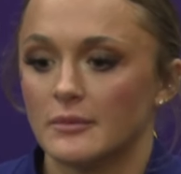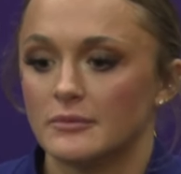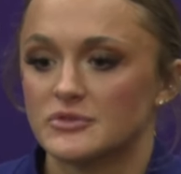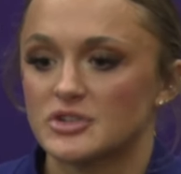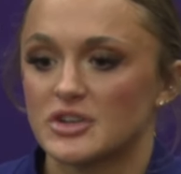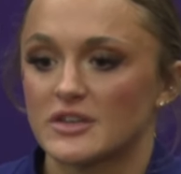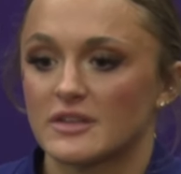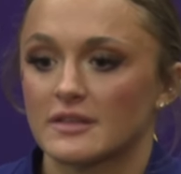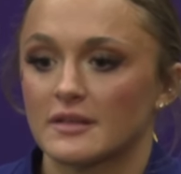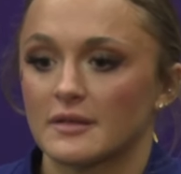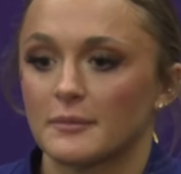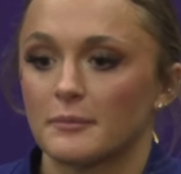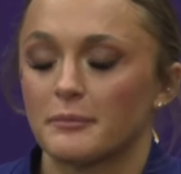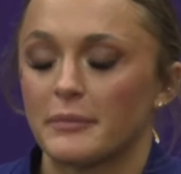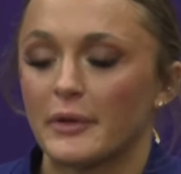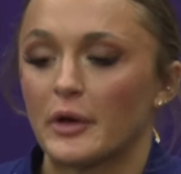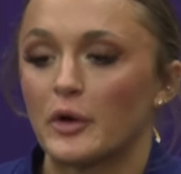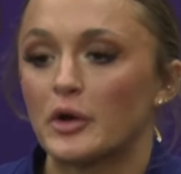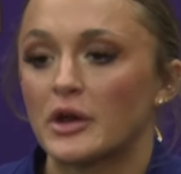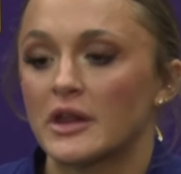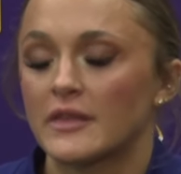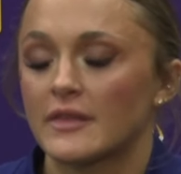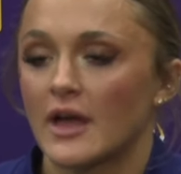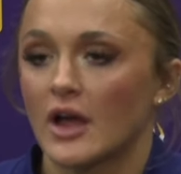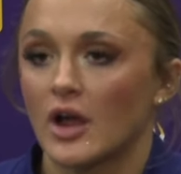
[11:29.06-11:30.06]
just
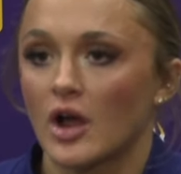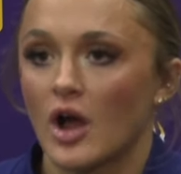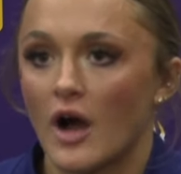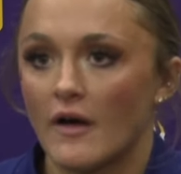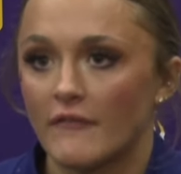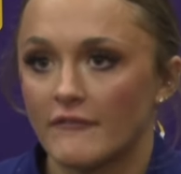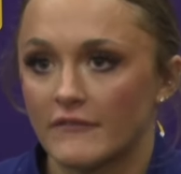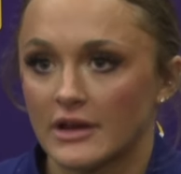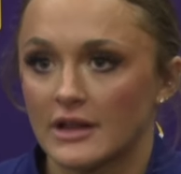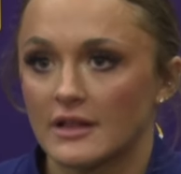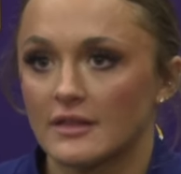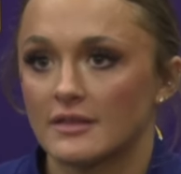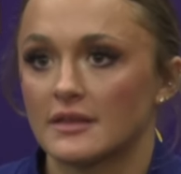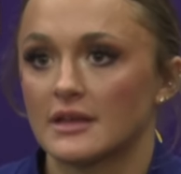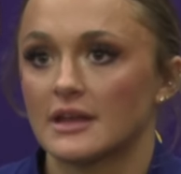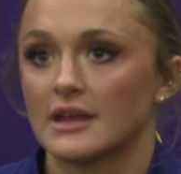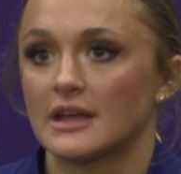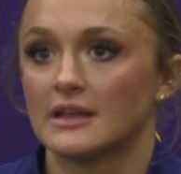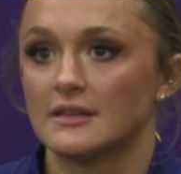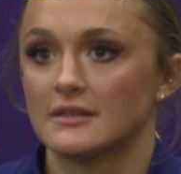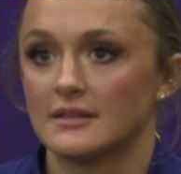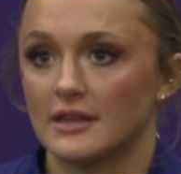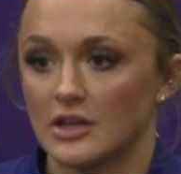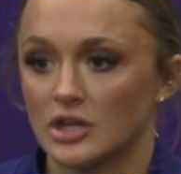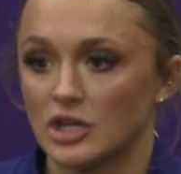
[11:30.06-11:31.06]
building that confidence and
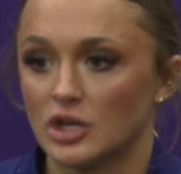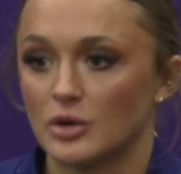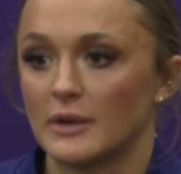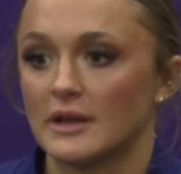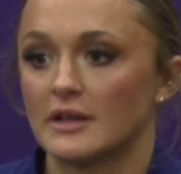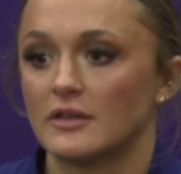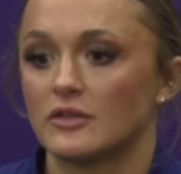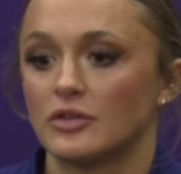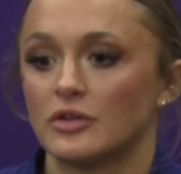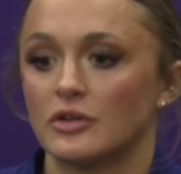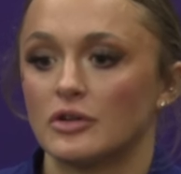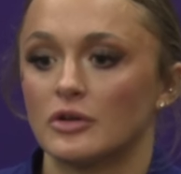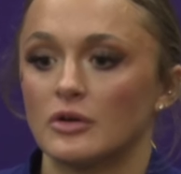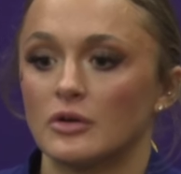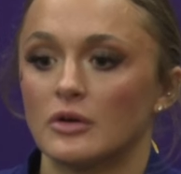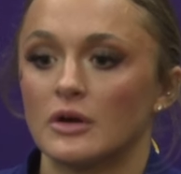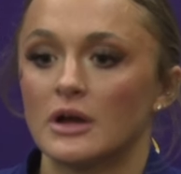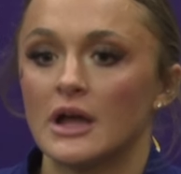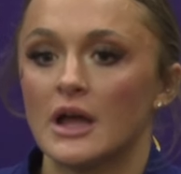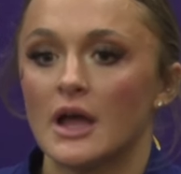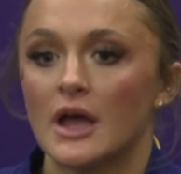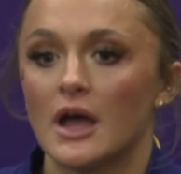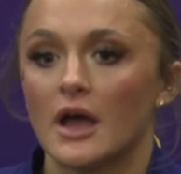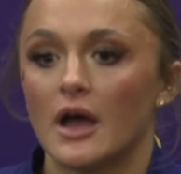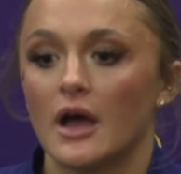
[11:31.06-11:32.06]
continuing to
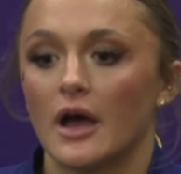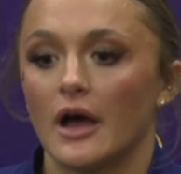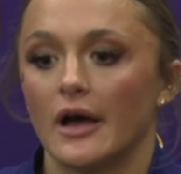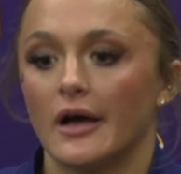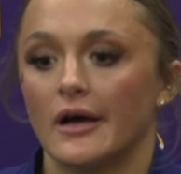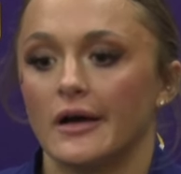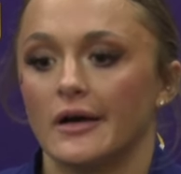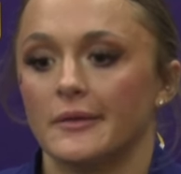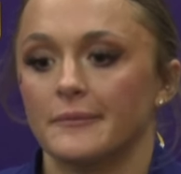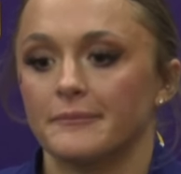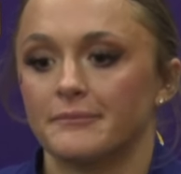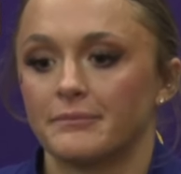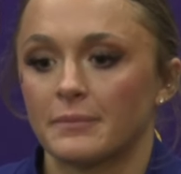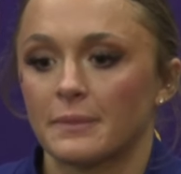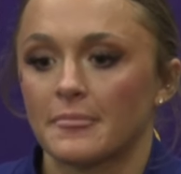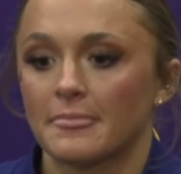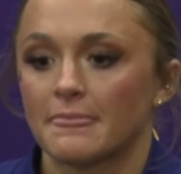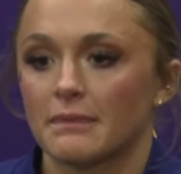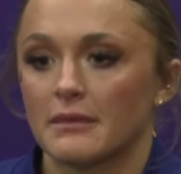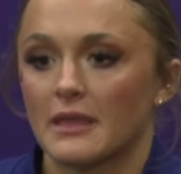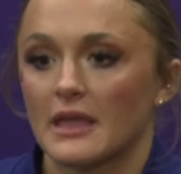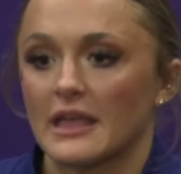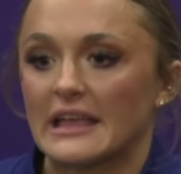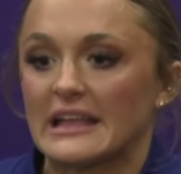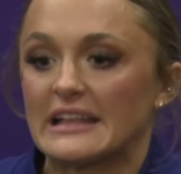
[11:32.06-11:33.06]

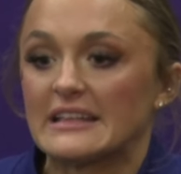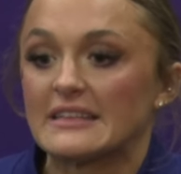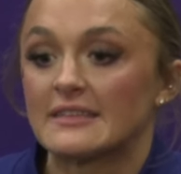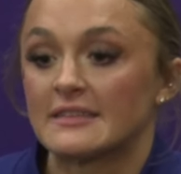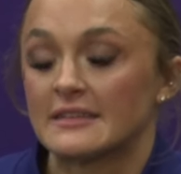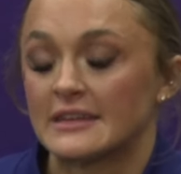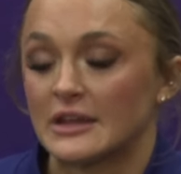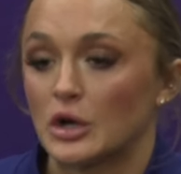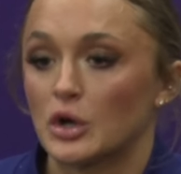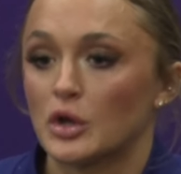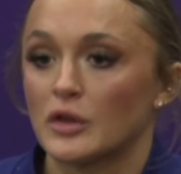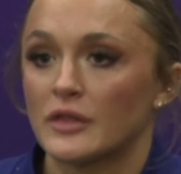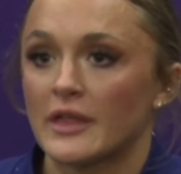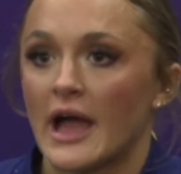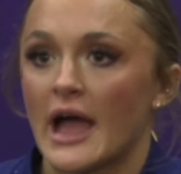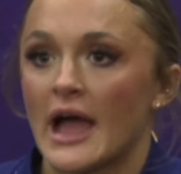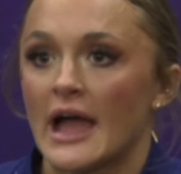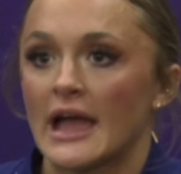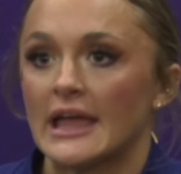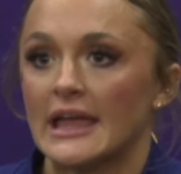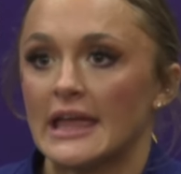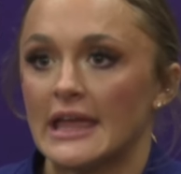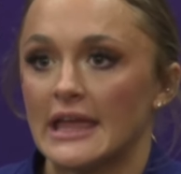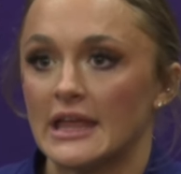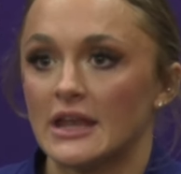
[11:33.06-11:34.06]
like instill
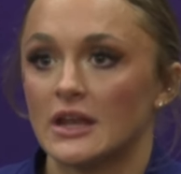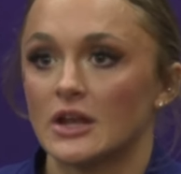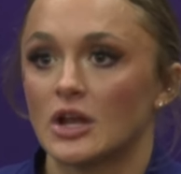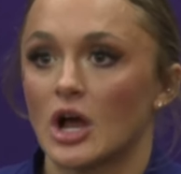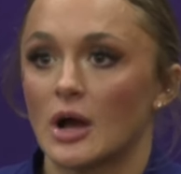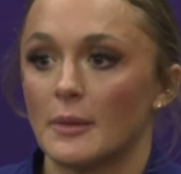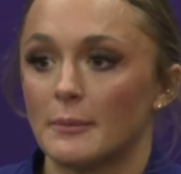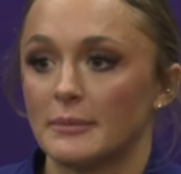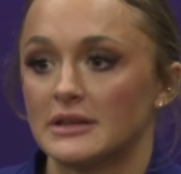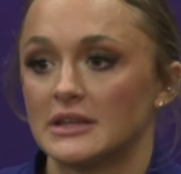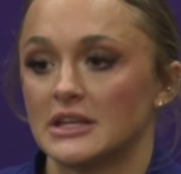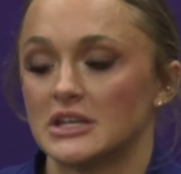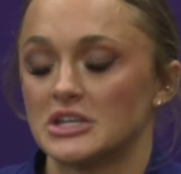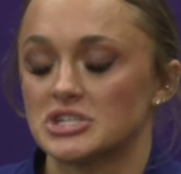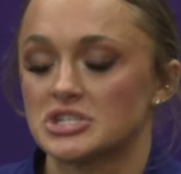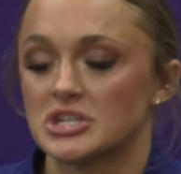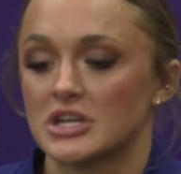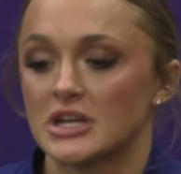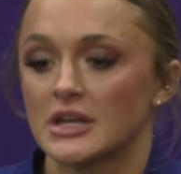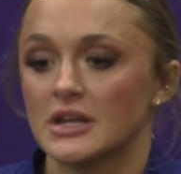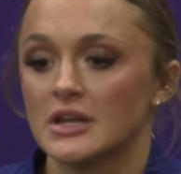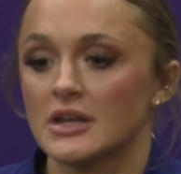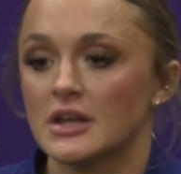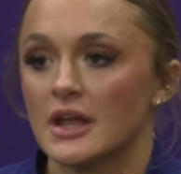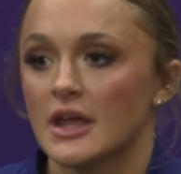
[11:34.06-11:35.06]
that in
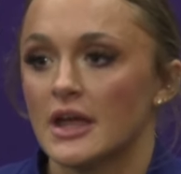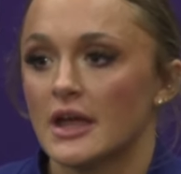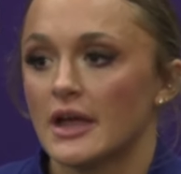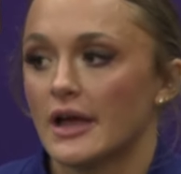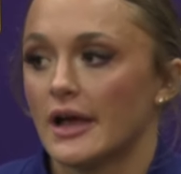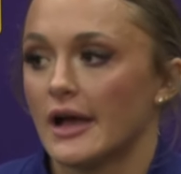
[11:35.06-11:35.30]
competition.